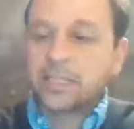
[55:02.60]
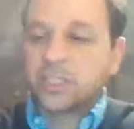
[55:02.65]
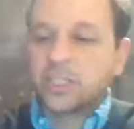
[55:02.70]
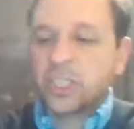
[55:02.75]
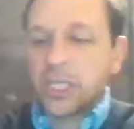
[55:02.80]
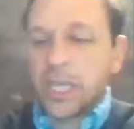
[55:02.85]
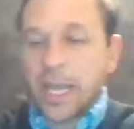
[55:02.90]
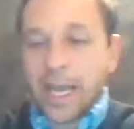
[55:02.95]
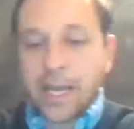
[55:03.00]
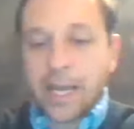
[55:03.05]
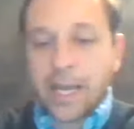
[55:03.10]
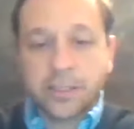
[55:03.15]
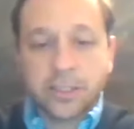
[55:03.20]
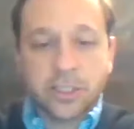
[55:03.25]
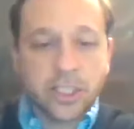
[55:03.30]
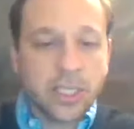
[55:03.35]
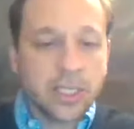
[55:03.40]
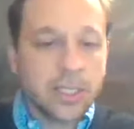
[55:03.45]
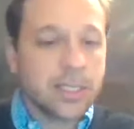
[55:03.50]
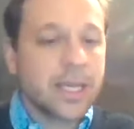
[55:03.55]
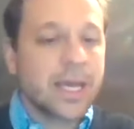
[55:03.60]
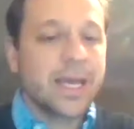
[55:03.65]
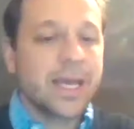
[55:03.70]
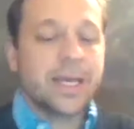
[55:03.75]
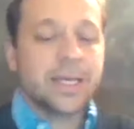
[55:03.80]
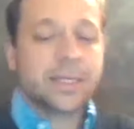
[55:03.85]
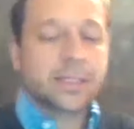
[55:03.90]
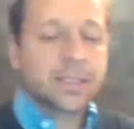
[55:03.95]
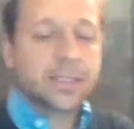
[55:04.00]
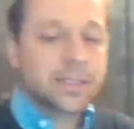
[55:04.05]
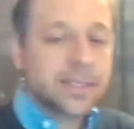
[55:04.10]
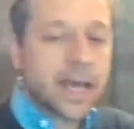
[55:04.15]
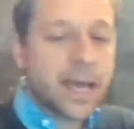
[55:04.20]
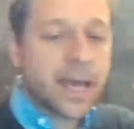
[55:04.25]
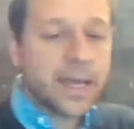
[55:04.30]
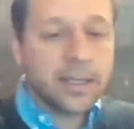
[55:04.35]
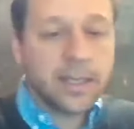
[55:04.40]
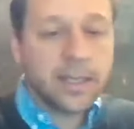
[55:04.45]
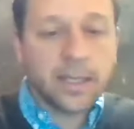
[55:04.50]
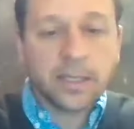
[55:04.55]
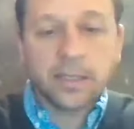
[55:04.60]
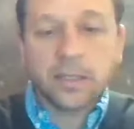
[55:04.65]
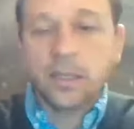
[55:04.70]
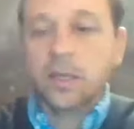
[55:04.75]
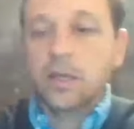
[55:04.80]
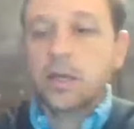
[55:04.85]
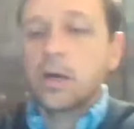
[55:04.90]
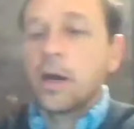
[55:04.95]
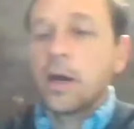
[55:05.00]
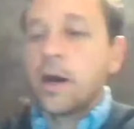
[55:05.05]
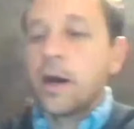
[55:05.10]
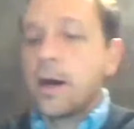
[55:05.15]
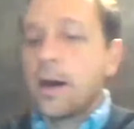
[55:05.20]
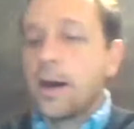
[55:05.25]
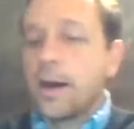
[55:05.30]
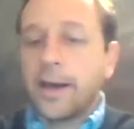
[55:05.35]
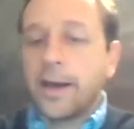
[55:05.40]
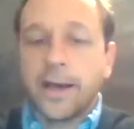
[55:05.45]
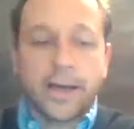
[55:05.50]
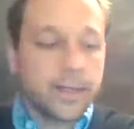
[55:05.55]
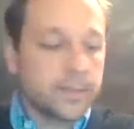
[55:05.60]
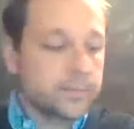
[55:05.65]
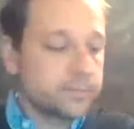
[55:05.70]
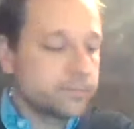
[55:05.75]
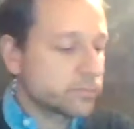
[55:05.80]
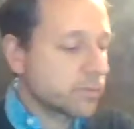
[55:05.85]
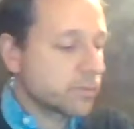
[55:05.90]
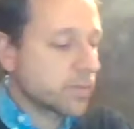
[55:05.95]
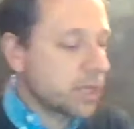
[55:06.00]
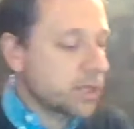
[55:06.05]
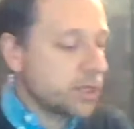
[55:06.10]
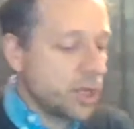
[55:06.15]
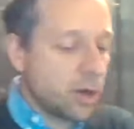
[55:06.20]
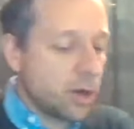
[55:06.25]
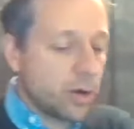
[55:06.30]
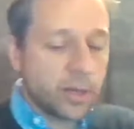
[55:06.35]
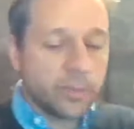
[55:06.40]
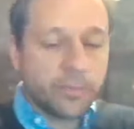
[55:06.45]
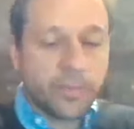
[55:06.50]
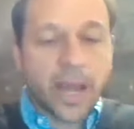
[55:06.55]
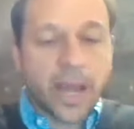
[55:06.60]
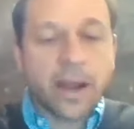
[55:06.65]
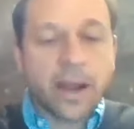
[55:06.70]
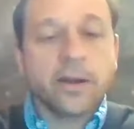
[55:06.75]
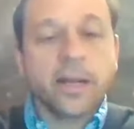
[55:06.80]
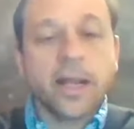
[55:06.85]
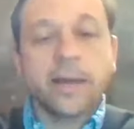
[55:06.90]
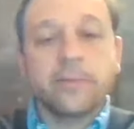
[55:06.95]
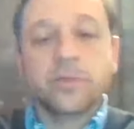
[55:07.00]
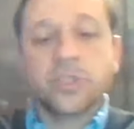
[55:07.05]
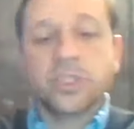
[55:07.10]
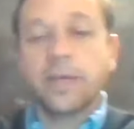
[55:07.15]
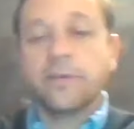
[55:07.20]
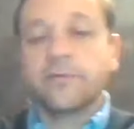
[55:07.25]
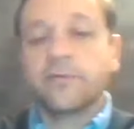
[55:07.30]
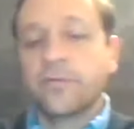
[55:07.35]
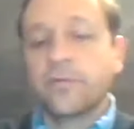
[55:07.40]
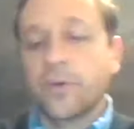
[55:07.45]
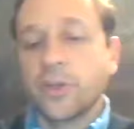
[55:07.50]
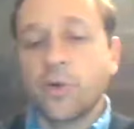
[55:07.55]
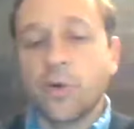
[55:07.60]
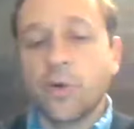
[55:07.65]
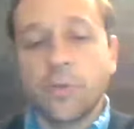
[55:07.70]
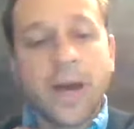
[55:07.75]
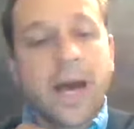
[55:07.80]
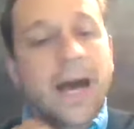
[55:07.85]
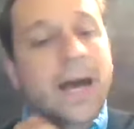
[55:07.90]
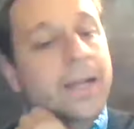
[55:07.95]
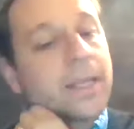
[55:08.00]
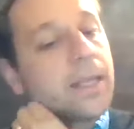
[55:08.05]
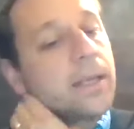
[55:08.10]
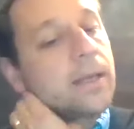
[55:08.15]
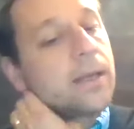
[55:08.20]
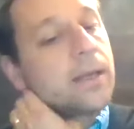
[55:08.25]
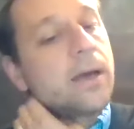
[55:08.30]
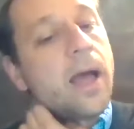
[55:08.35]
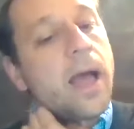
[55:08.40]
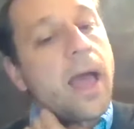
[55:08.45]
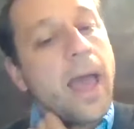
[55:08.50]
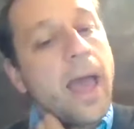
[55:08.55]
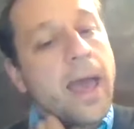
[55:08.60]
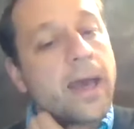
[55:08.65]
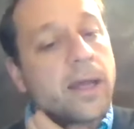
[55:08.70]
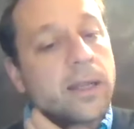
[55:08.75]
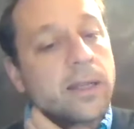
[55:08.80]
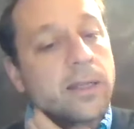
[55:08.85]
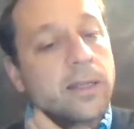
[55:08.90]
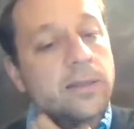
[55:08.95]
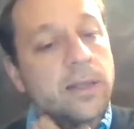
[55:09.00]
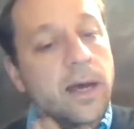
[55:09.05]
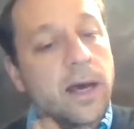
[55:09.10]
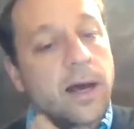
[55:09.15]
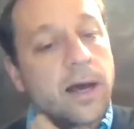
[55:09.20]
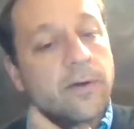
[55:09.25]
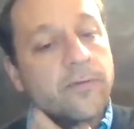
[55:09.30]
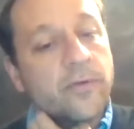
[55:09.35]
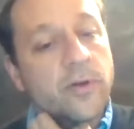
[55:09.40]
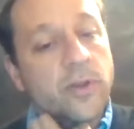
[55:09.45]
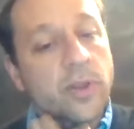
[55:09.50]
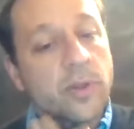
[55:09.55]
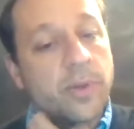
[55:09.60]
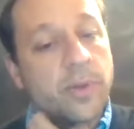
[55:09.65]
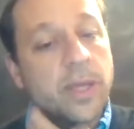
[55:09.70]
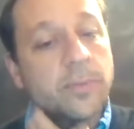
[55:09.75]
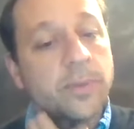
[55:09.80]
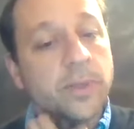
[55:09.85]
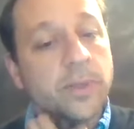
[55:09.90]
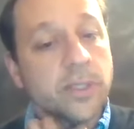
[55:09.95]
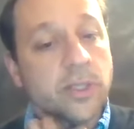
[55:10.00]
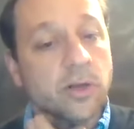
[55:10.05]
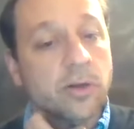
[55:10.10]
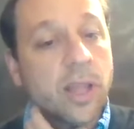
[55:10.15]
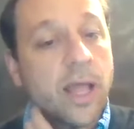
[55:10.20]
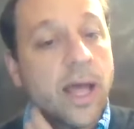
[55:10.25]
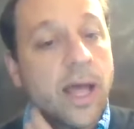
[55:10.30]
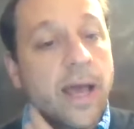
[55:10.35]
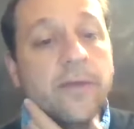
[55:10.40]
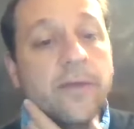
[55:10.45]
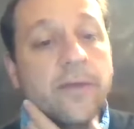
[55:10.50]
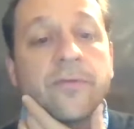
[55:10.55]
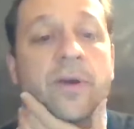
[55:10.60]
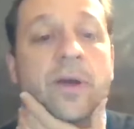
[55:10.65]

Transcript: challenging, exciting, you know, a paradigm shift for your body and for the people in your life.